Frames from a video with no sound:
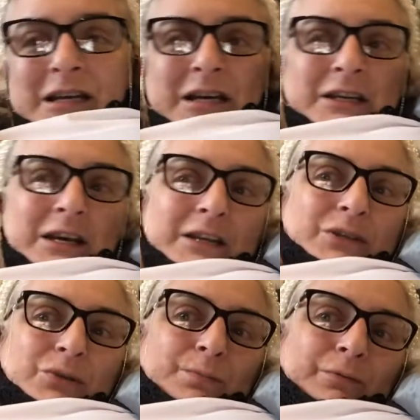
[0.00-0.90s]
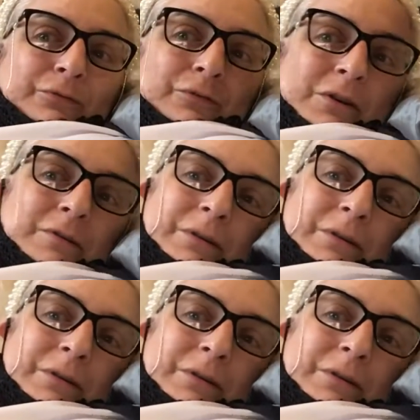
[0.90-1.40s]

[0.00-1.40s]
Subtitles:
And I do prefer